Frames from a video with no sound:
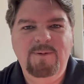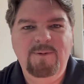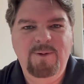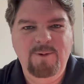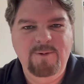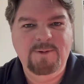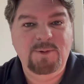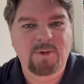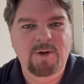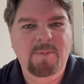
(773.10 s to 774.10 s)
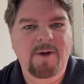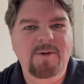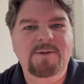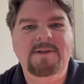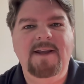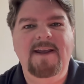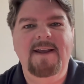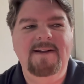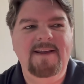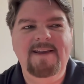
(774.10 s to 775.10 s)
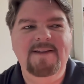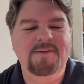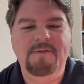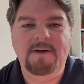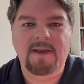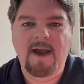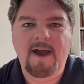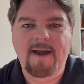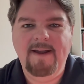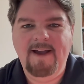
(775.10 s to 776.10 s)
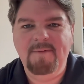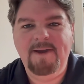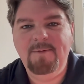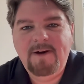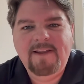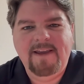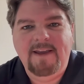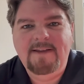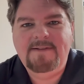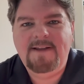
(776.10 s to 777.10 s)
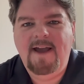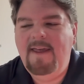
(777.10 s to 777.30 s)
his Twitter post, and he is a funny guy. I mean, he really is.